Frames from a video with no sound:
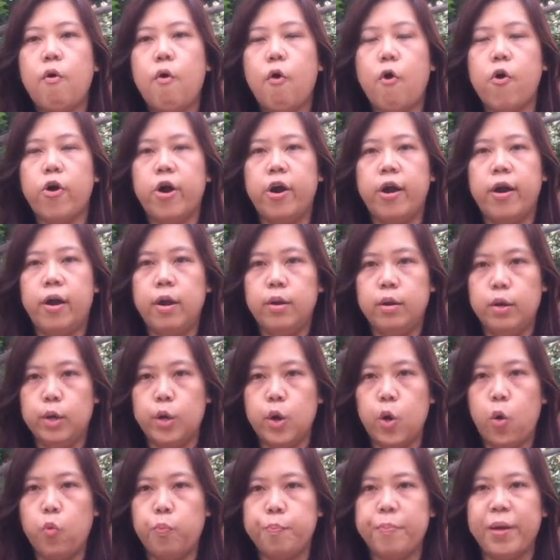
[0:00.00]
or
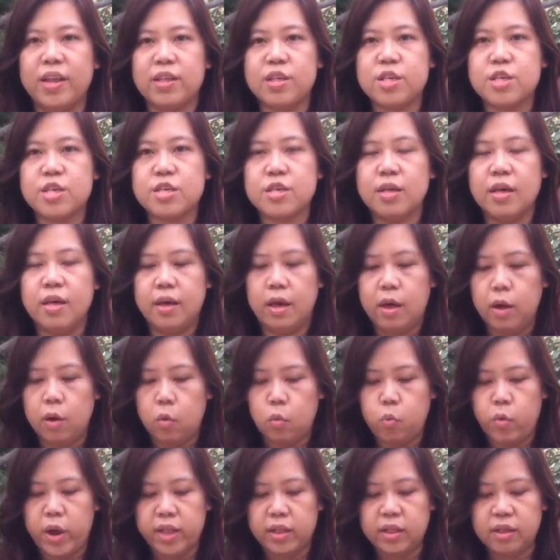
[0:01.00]
low pitch
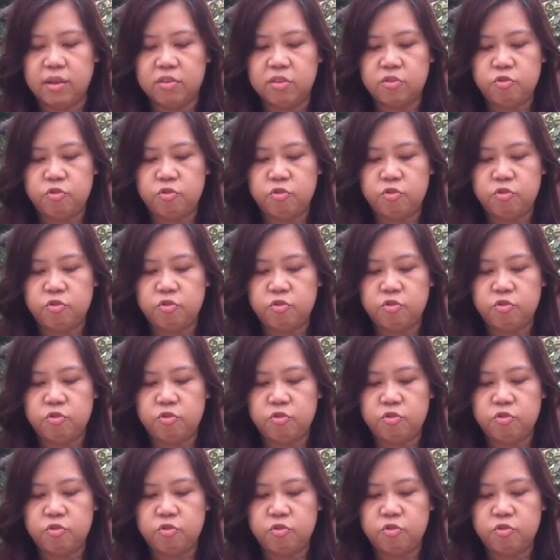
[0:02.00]
when the